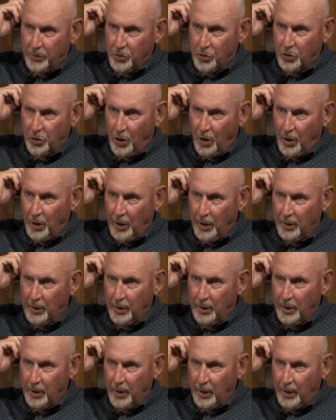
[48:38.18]

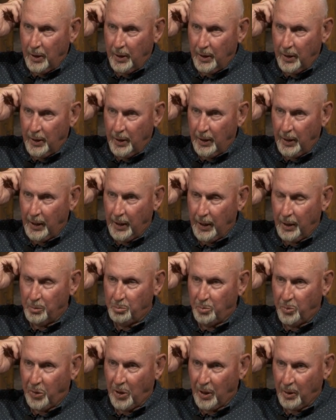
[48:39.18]
John
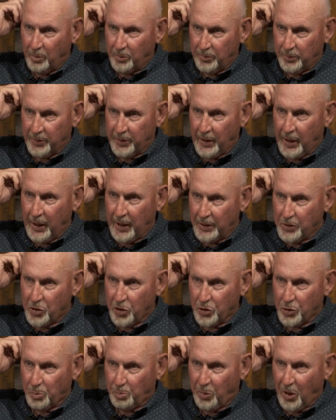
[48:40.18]
had pub- they had
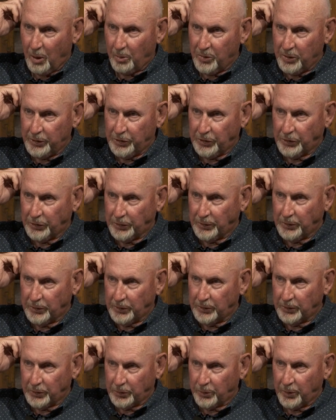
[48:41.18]
just published
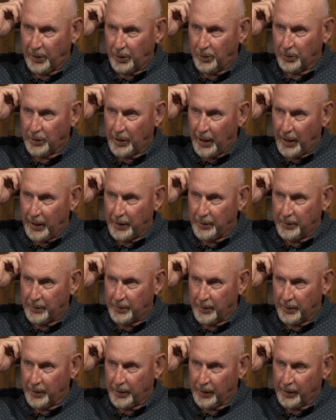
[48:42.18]
the Trail Guide
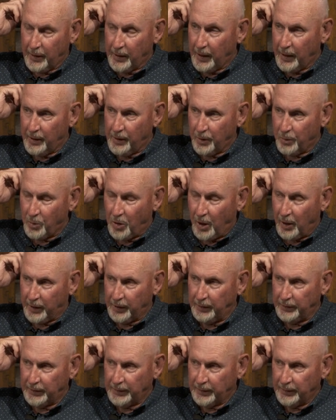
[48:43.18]
to the Canadian
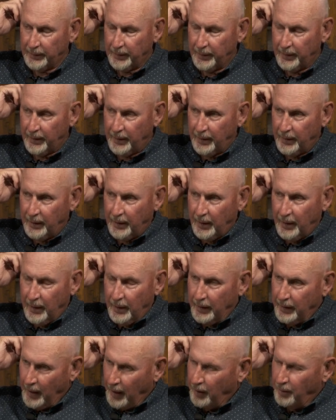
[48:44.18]
Rockies.
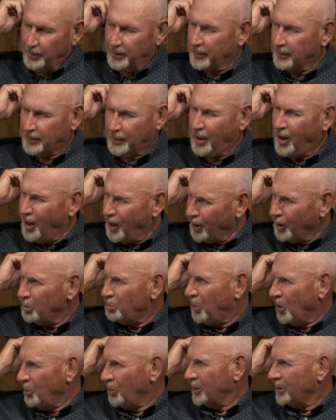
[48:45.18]
Now, talk
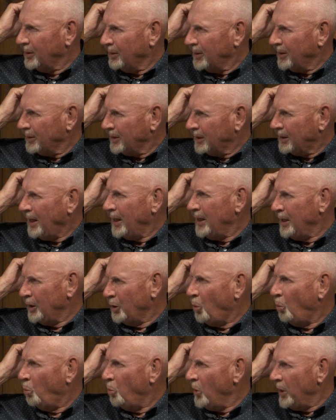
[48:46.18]
about getting
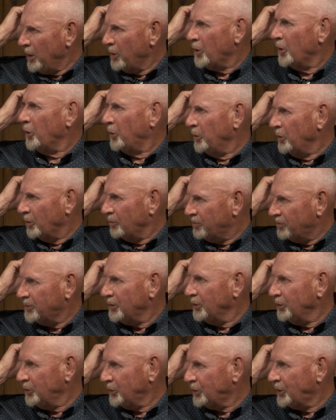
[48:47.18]
a winner your
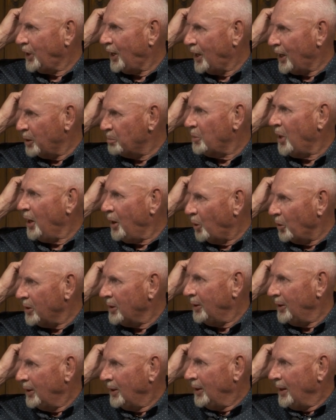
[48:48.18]
first time out.
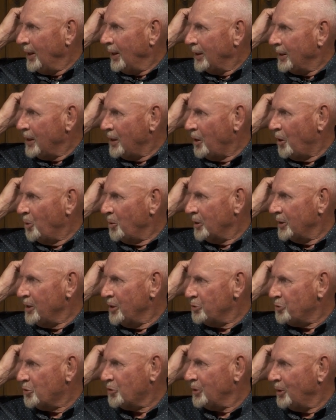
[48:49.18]
Mm. You know,
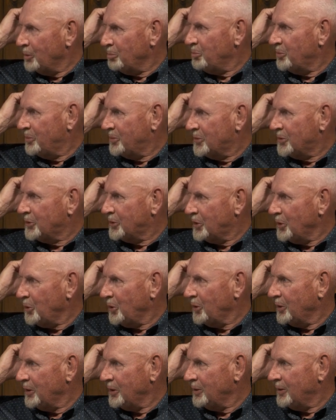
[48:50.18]
it's and
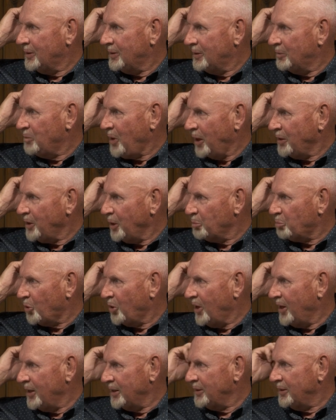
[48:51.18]
still in, I think
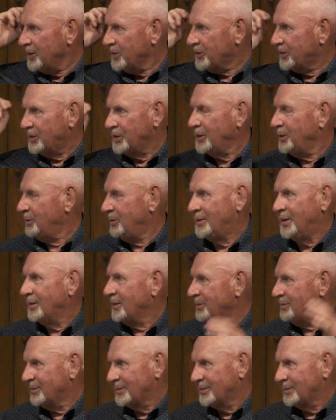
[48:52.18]
Brian just did the,